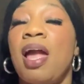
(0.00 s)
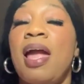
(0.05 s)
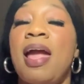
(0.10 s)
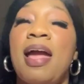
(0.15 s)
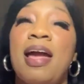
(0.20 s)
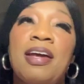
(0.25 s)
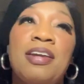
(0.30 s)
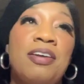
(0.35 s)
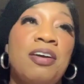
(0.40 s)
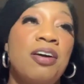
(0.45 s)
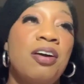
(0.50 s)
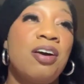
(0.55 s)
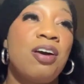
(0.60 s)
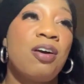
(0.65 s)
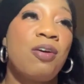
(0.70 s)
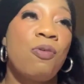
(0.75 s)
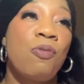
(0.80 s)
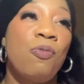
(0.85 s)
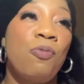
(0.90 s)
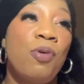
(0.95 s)
And
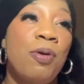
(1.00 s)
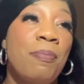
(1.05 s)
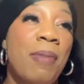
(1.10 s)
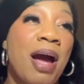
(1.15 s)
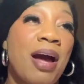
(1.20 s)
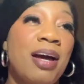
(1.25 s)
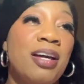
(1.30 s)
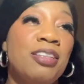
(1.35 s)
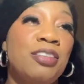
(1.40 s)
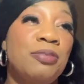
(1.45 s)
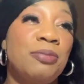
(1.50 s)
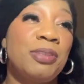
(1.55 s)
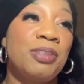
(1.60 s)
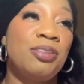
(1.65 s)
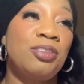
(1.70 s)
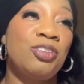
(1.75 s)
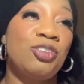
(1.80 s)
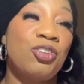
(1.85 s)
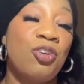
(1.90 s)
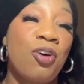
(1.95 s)
um, when my
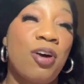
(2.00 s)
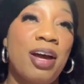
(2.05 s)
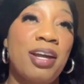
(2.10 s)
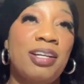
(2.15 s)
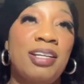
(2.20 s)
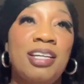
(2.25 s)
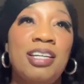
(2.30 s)
husband saw it,